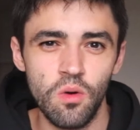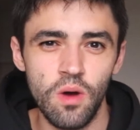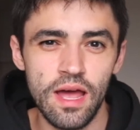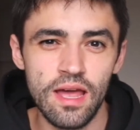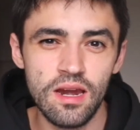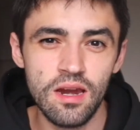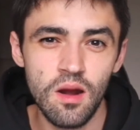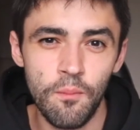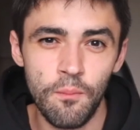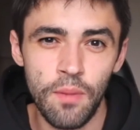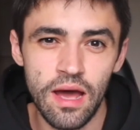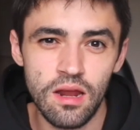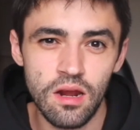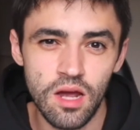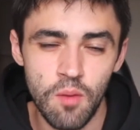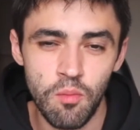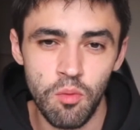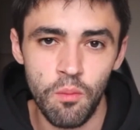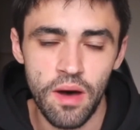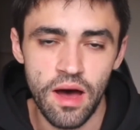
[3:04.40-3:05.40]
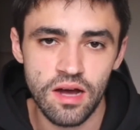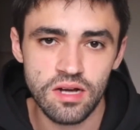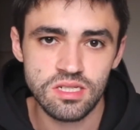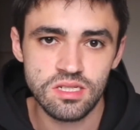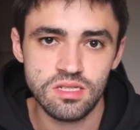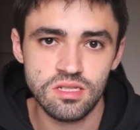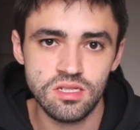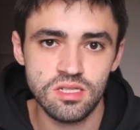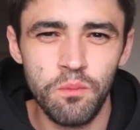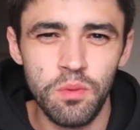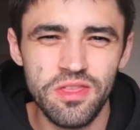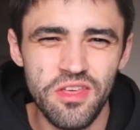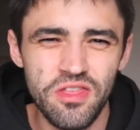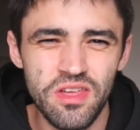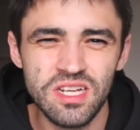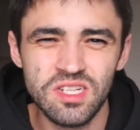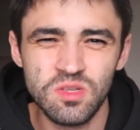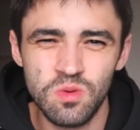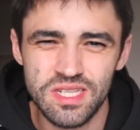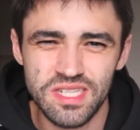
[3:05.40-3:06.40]
I ended up buying a couple boxes. But the
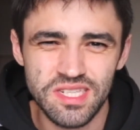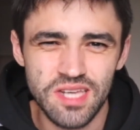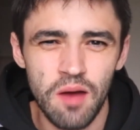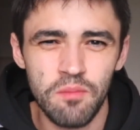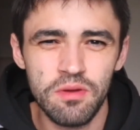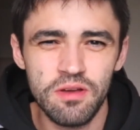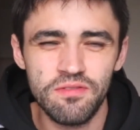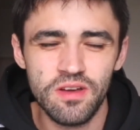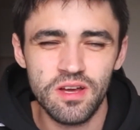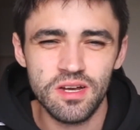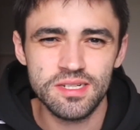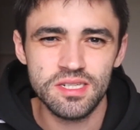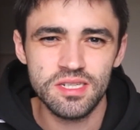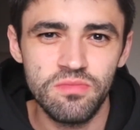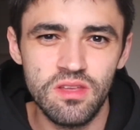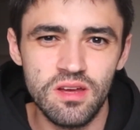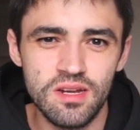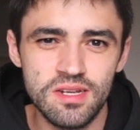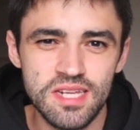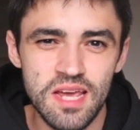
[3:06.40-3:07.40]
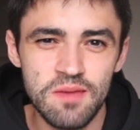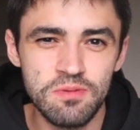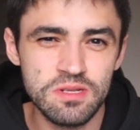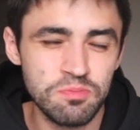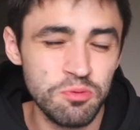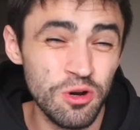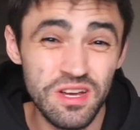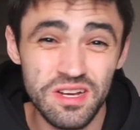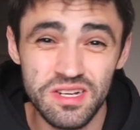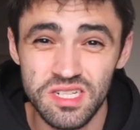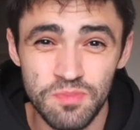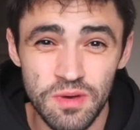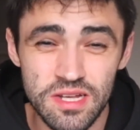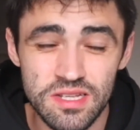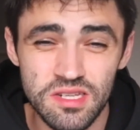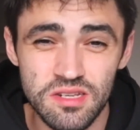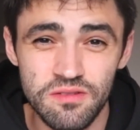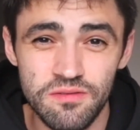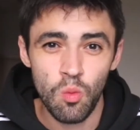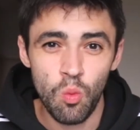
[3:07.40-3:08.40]
thing is with Somnifix, the tape is pretty
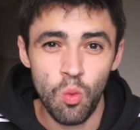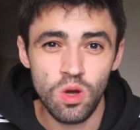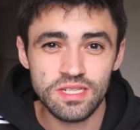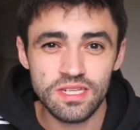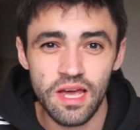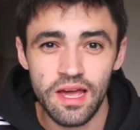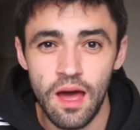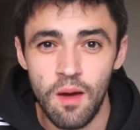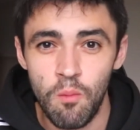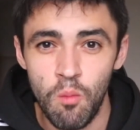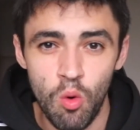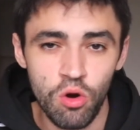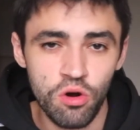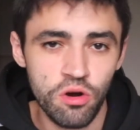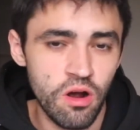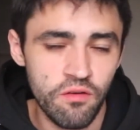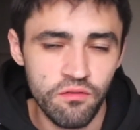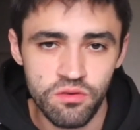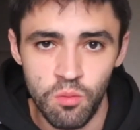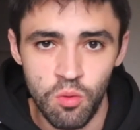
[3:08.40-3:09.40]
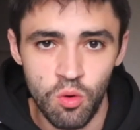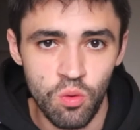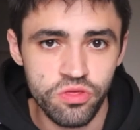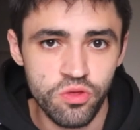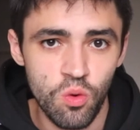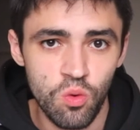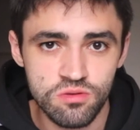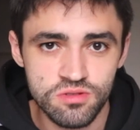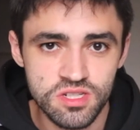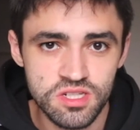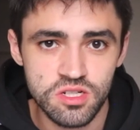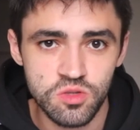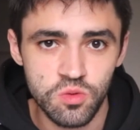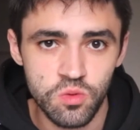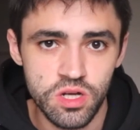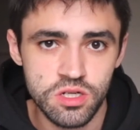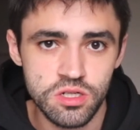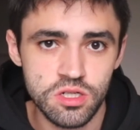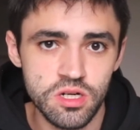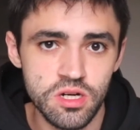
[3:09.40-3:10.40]
expensive. And once I got more comfortable with the whole
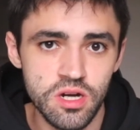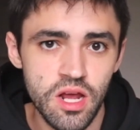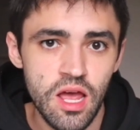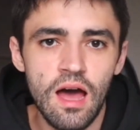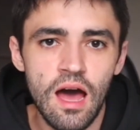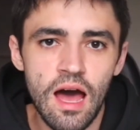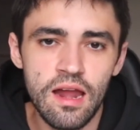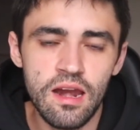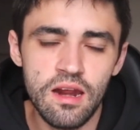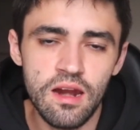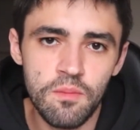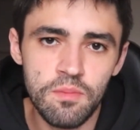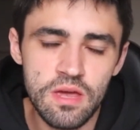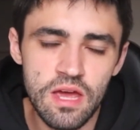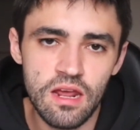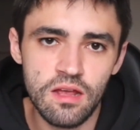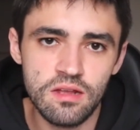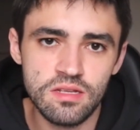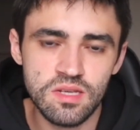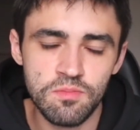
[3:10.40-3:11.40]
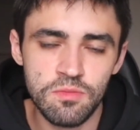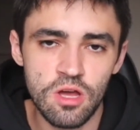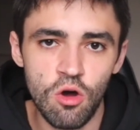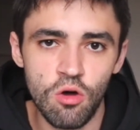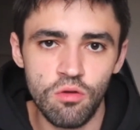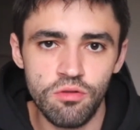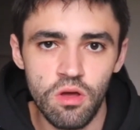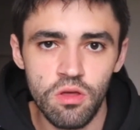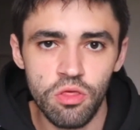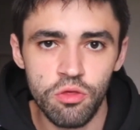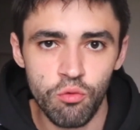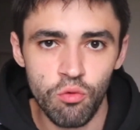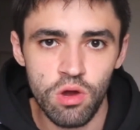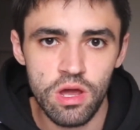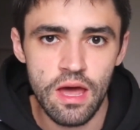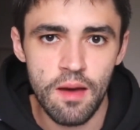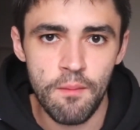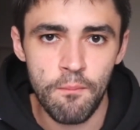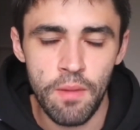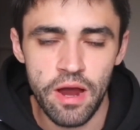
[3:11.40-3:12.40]
situation, I ended up getting something called
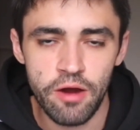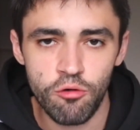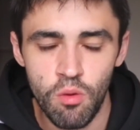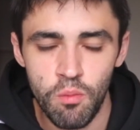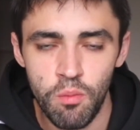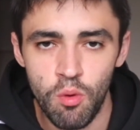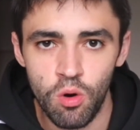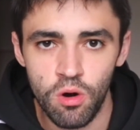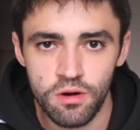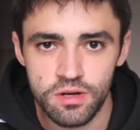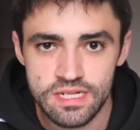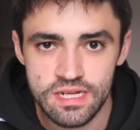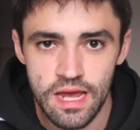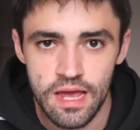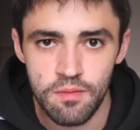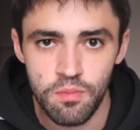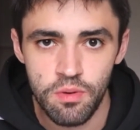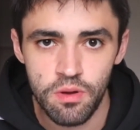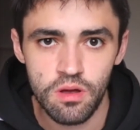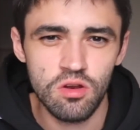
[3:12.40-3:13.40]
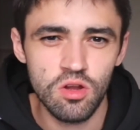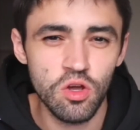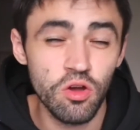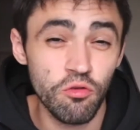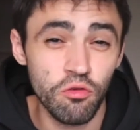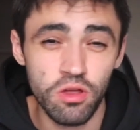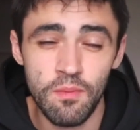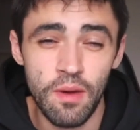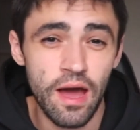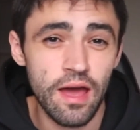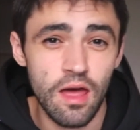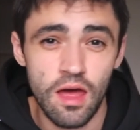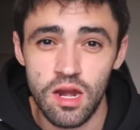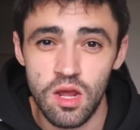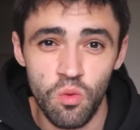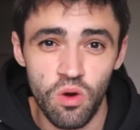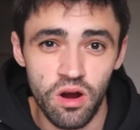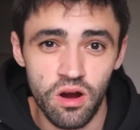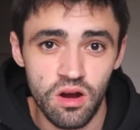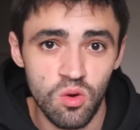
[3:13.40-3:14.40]
3M micropore tape. You can really buy it
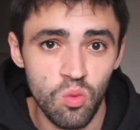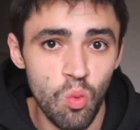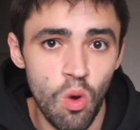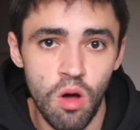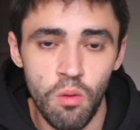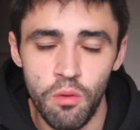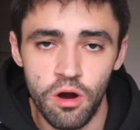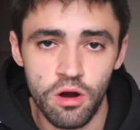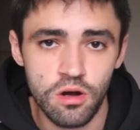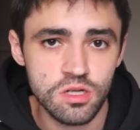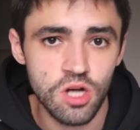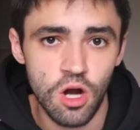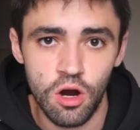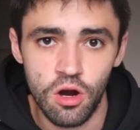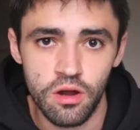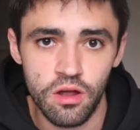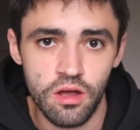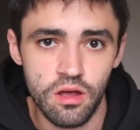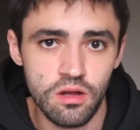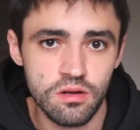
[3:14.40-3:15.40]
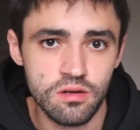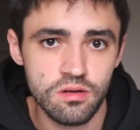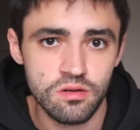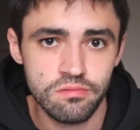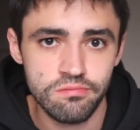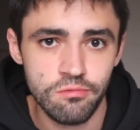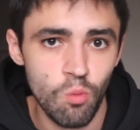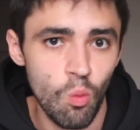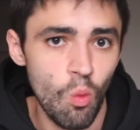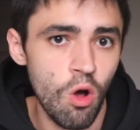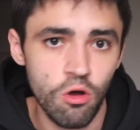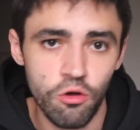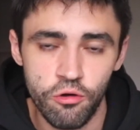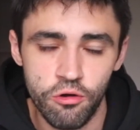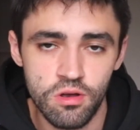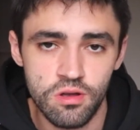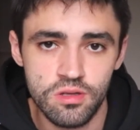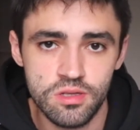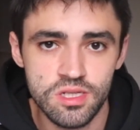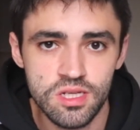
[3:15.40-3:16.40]
anywhere, Walmart, Target,
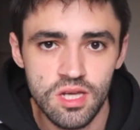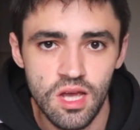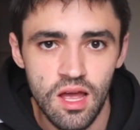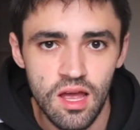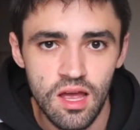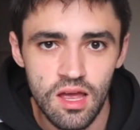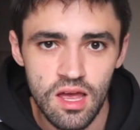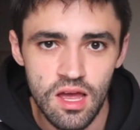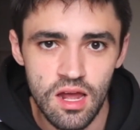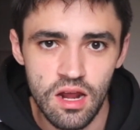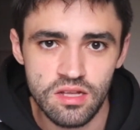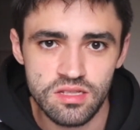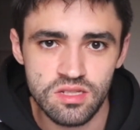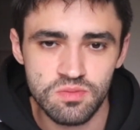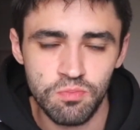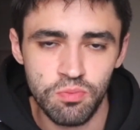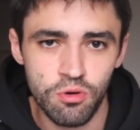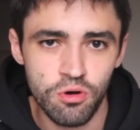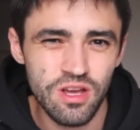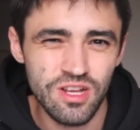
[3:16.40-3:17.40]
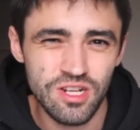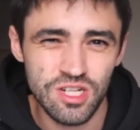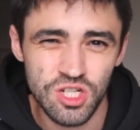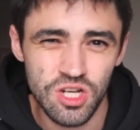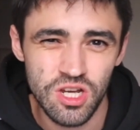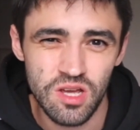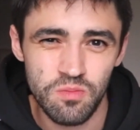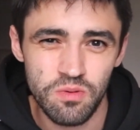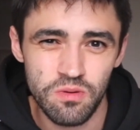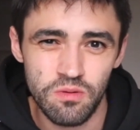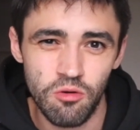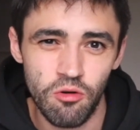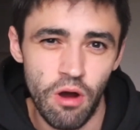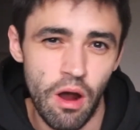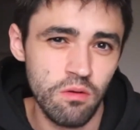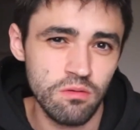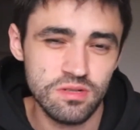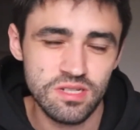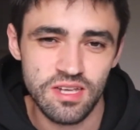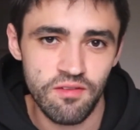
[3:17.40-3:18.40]
Walgreens, and it's pretty cheap,
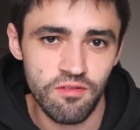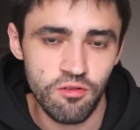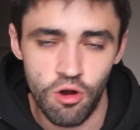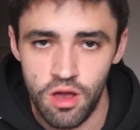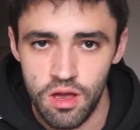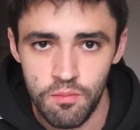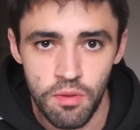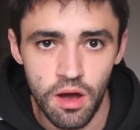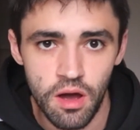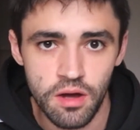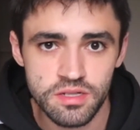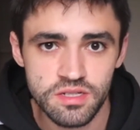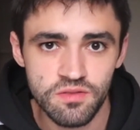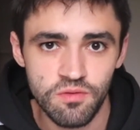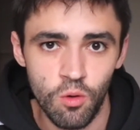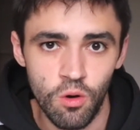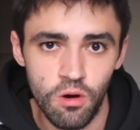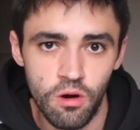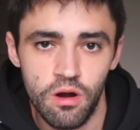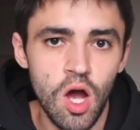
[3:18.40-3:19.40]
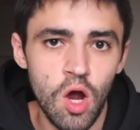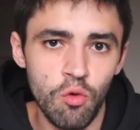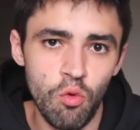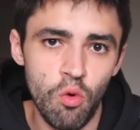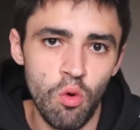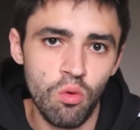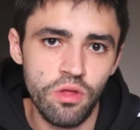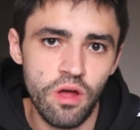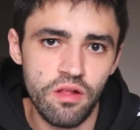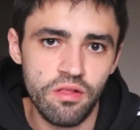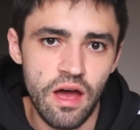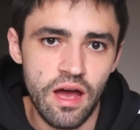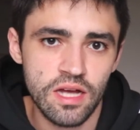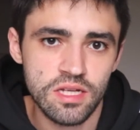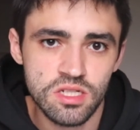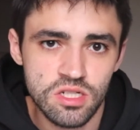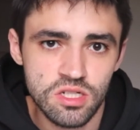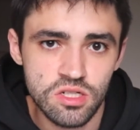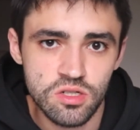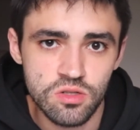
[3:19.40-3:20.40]
around $7 or $8 for a roll that
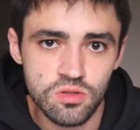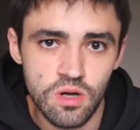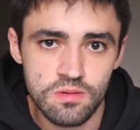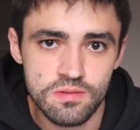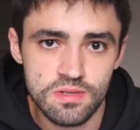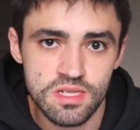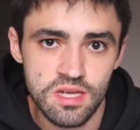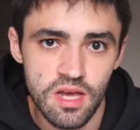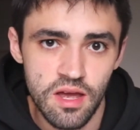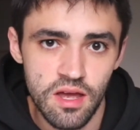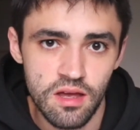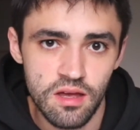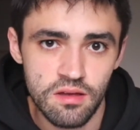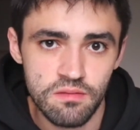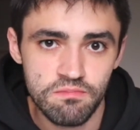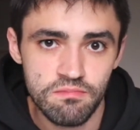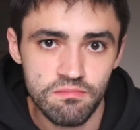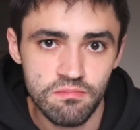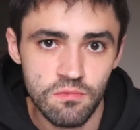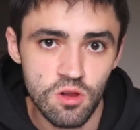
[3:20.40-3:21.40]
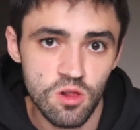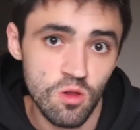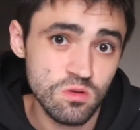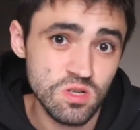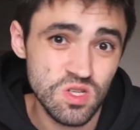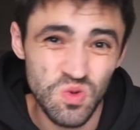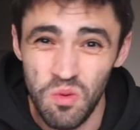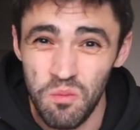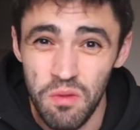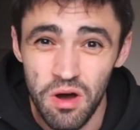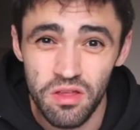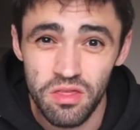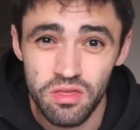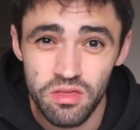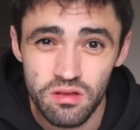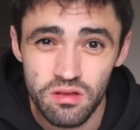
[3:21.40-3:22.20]
lasts you, I would say, close to a month.